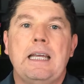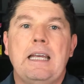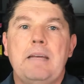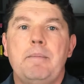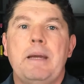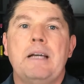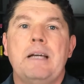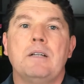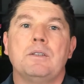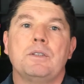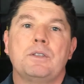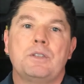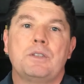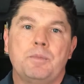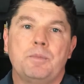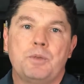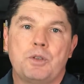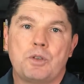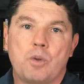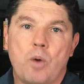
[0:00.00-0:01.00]
email
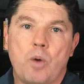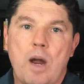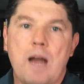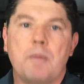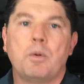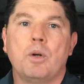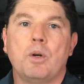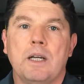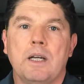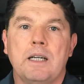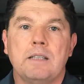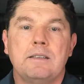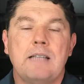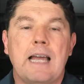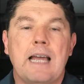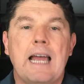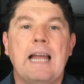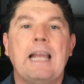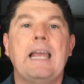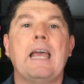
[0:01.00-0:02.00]
subscriber list
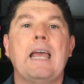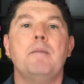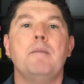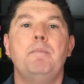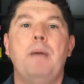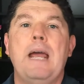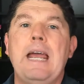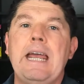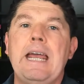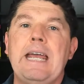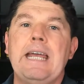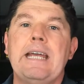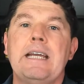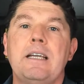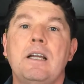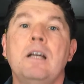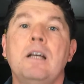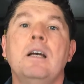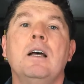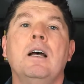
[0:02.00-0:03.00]
and get
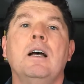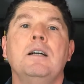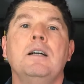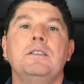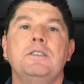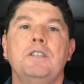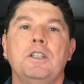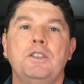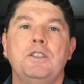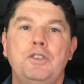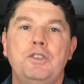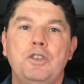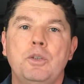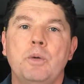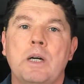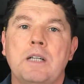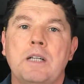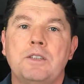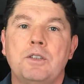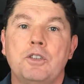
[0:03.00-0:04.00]
paid to
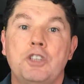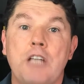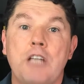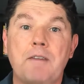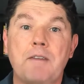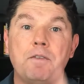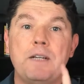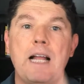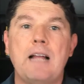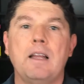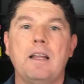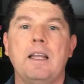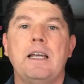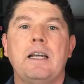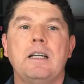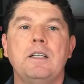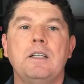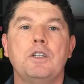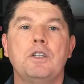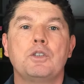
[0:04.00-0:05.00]
do it. So check for that
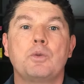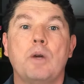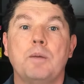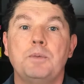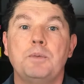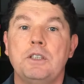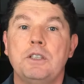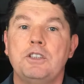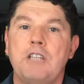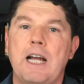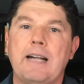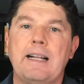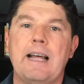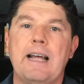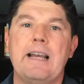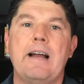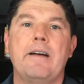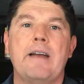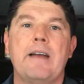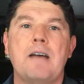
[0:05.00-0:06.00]
link in the description. Check
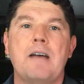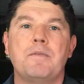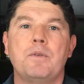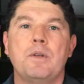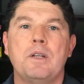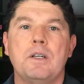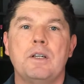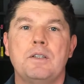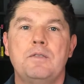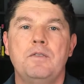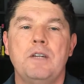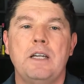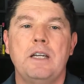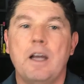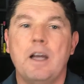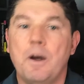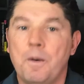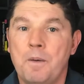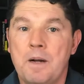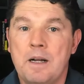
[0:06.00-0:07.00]
that out after this
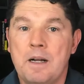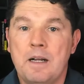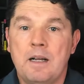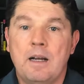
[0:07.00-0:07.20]
video.